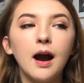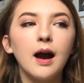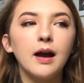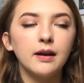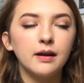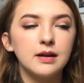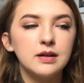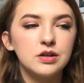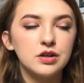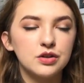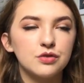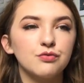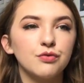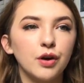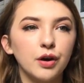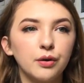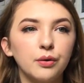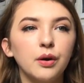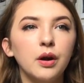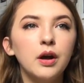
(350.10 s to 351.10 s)
and I just
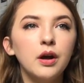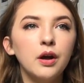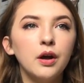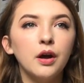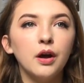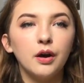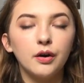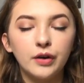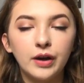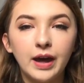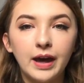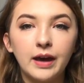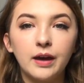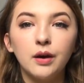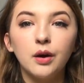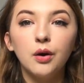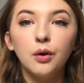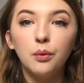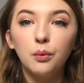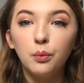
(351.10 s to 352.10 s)
wrote,
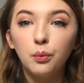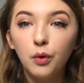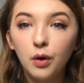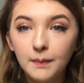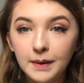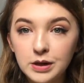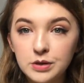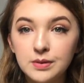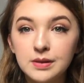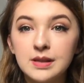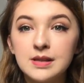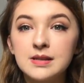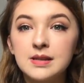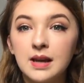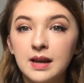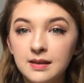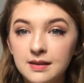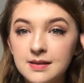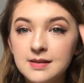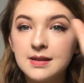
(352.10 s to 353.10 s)
okay, what am I doing this
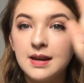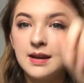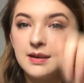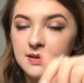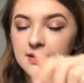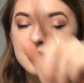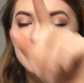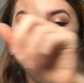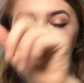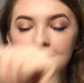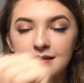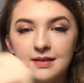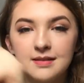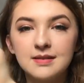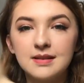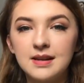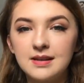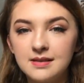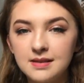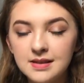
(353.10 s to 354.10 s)
day, this day, this day,
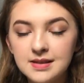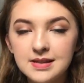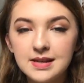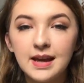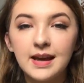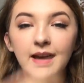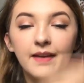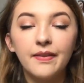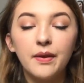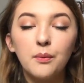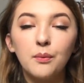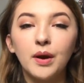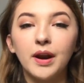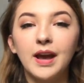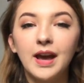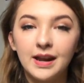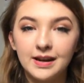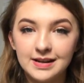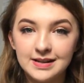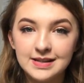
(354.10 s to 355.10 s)
this day, this day, and then when
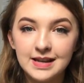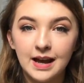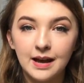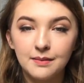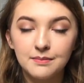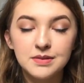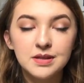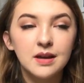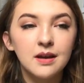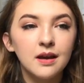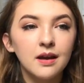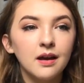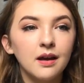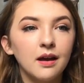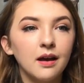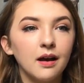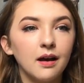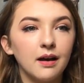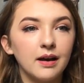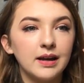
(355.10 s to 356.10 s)
I had exams
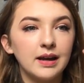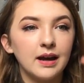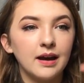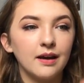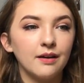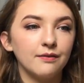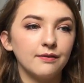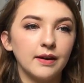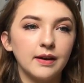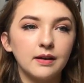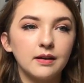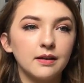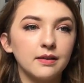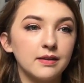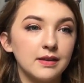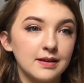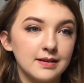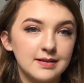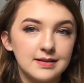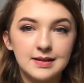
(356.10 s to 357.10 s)
I'd have like
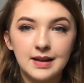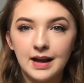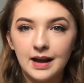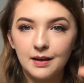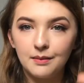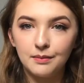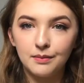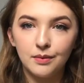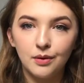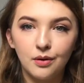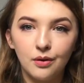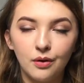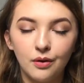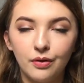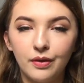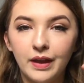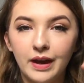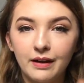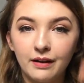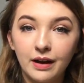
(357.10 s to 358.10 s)
the exam
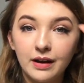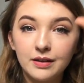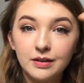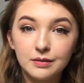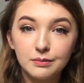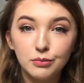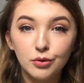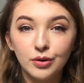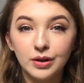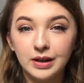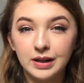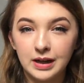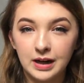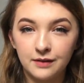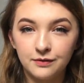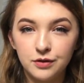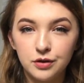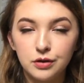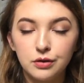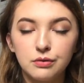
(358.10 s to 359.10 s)
on there, like the morning and
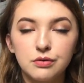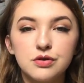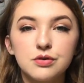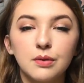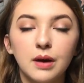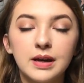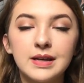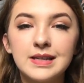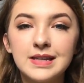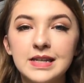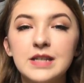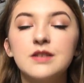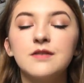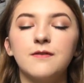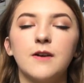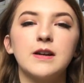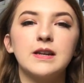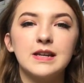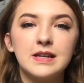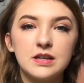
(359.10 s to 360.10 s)
afternoon. So I did
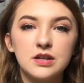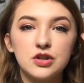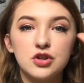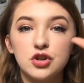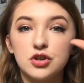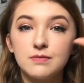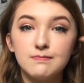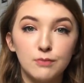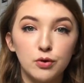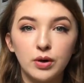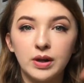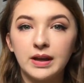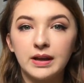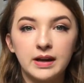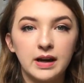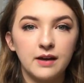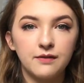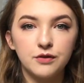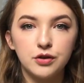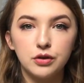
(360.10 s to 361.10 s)
divide it into just morning
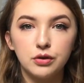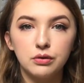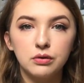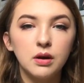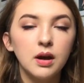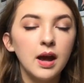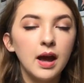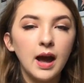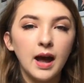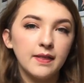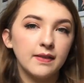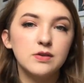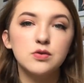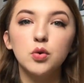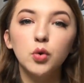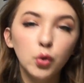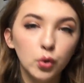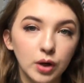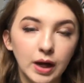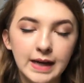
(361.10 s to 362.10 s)
and afternoon, and that's
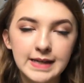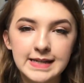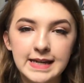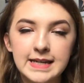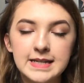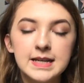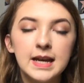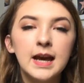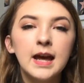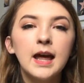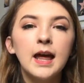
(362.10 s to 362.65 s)
all I did.